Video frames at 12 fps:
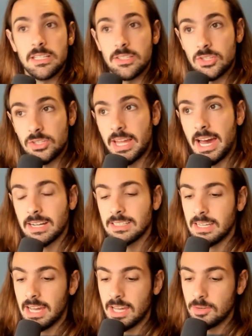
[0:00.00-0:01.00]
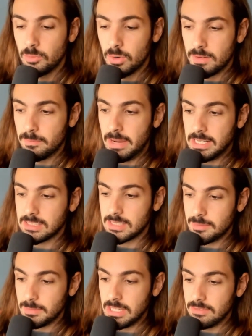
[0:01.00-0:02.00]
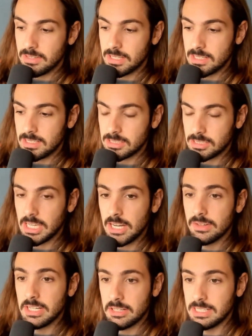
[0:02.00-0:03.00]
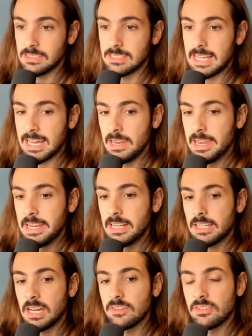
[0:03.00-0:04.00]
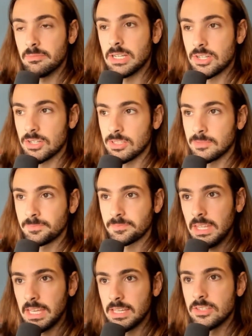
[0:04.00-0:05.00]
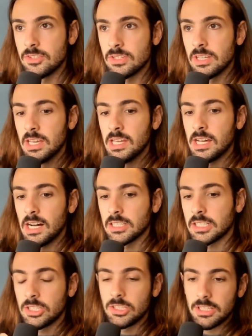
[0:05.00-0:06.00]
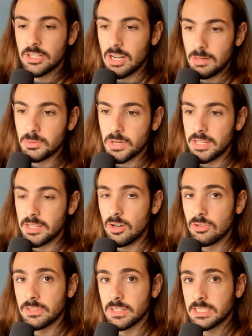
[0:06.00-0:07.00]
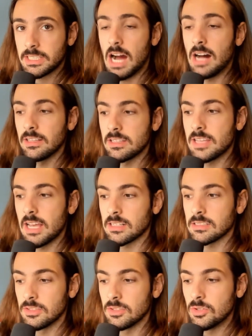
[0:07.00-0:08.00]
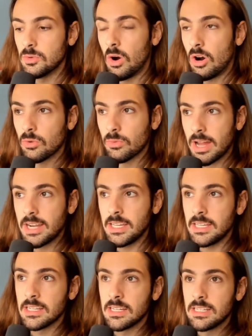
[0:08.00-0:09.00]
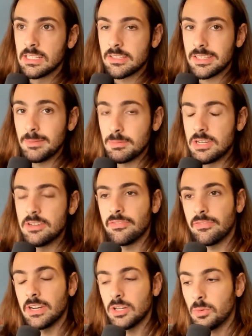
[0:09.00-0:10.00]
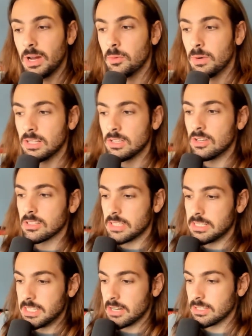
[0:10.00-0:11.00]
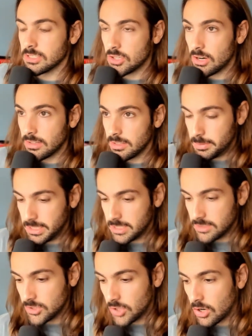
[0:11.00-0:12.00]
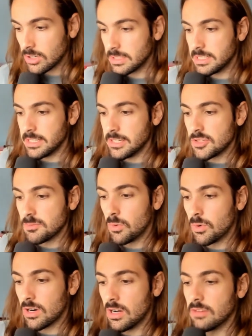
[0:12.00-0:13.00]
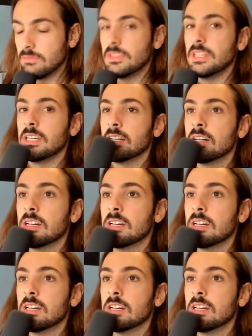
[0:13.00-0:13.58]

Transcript: stacked. And what makes them even scarier is that Donovan Mitchell is a clear upgrade over Colin Sexton, who already seemed to fit quite well alongside Darius Garland, because Garland is more of the